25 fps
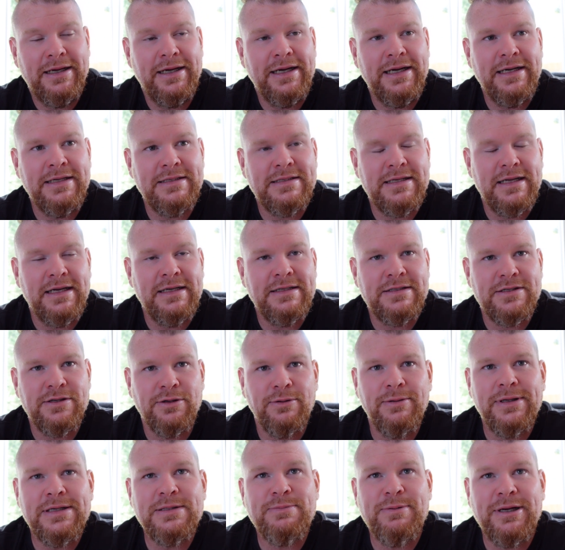It's
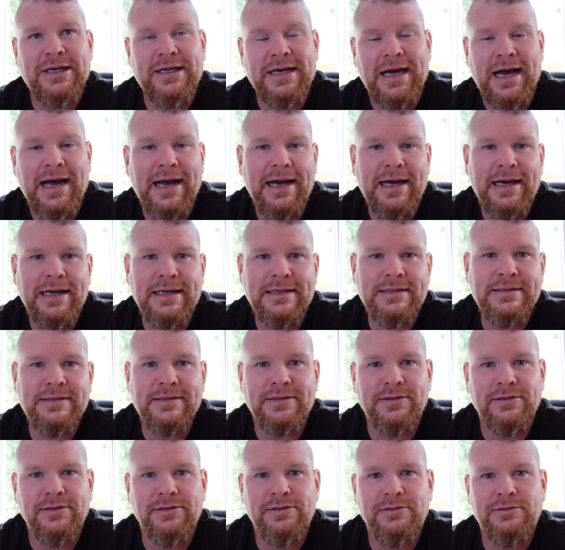always been hard
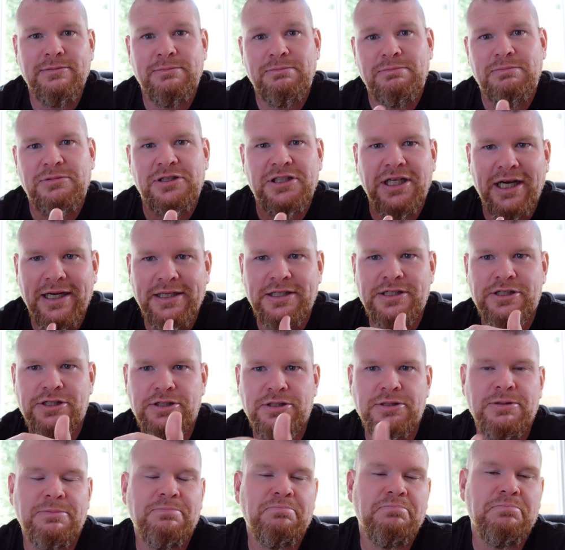to
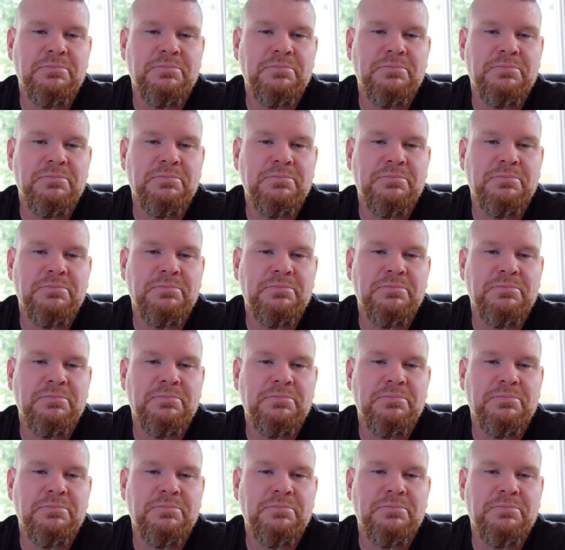judge,